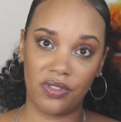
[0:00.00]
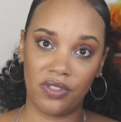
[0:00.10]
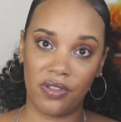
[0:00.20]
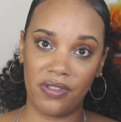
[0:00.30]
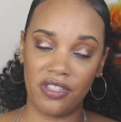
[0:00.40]

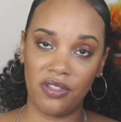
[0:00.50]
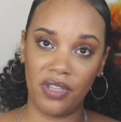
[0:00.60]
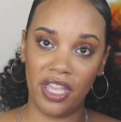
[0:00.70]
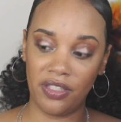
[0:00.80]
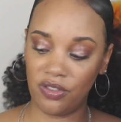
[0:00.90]
So this, you
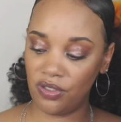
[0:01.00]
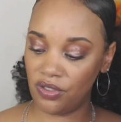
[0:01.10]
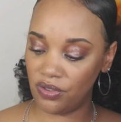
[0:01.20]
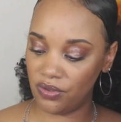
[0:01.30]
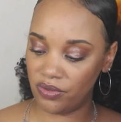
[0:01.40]
get
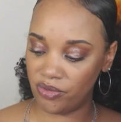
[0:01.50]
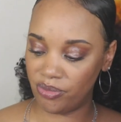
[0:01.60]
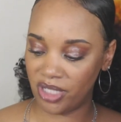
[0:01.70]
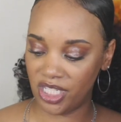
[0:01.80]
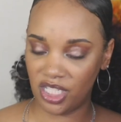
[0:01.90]
two
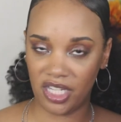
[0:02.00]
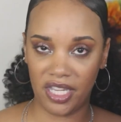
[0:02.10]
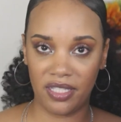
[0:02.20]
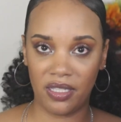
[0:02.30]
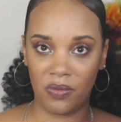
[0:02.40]
blush
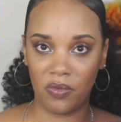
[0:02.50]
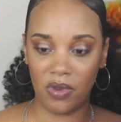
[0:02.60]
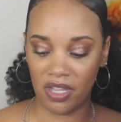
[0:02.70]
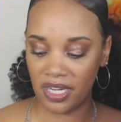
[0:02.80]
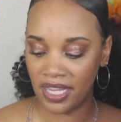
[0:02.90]
shades in
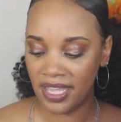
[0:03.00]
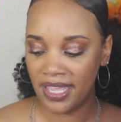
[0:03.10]
one,